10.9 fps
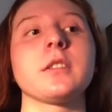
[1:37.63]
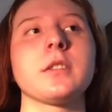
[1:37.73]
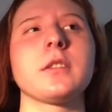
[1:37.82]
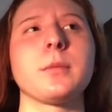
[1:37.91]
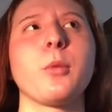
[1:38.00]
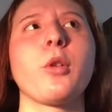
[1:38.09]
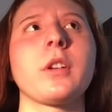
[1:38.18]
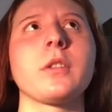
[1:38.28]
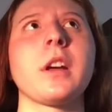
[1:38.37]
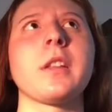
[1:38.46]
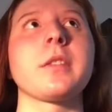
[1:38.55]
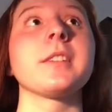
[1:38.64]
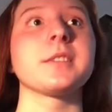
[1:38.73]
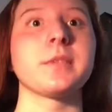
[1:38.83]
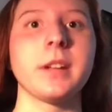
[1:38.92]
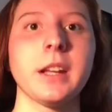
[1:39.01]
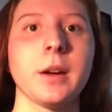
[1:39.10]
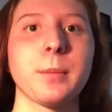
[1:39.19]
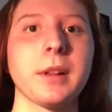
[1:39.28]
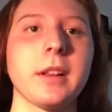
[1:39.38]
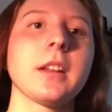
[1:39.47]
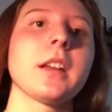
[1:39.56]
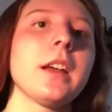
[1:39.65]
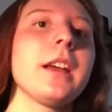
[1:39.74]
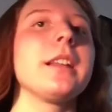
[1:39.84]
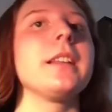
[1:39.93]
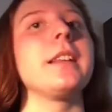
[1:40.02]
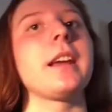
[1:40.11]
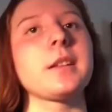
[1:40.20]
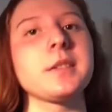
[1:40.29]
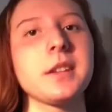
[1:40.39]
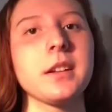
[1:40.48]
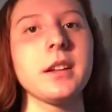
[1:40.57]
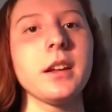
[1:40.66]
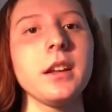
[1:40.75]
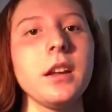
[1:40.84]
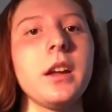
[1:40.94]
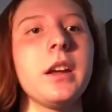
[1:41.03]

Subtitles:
tomorrow, not this video, but like next Sunday.